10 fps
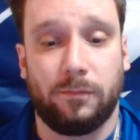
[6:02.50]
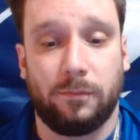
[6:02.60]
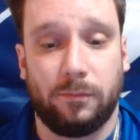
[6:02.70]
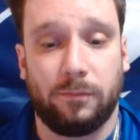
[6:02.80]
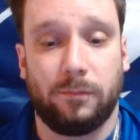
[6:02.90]

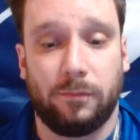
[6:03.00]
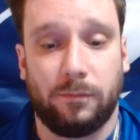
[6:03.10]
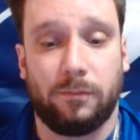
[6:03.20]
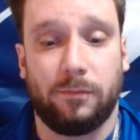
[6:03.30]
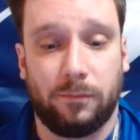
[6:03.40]

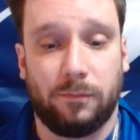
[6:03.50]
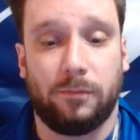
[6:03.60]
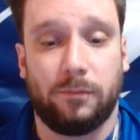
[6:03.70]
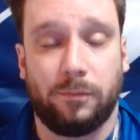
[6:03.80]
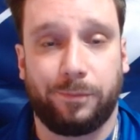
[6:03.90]

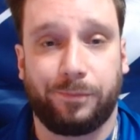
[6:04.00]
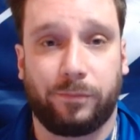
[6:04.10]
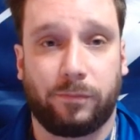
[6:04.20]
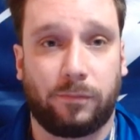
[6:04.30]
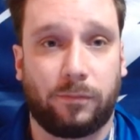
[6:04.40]

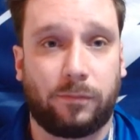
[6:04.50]
This person isn't speaking.